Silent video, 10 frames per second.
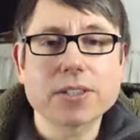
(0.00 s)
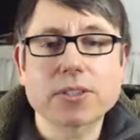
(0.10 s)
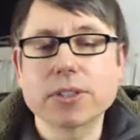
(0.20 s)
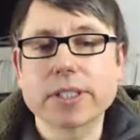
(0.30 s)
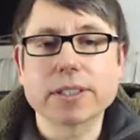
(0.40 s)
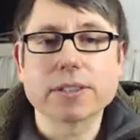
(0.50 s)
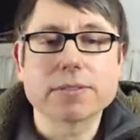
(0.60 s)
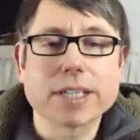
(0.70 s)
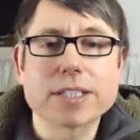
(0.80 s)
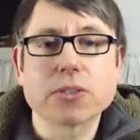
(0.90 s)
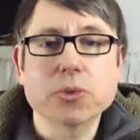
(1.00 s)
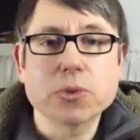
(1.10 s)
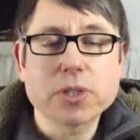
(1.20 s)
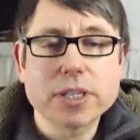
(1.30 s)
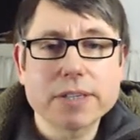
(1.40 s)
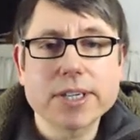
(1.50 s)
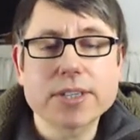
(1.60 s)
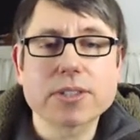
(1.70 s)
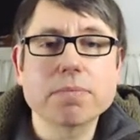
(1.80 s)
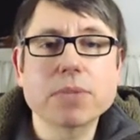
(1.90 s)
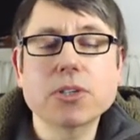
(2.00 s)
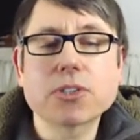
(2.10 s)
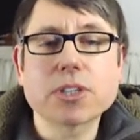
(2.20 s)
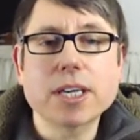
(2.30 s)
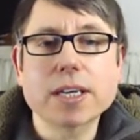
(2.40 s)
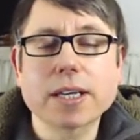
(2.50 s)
including writing all the lyrics, the music,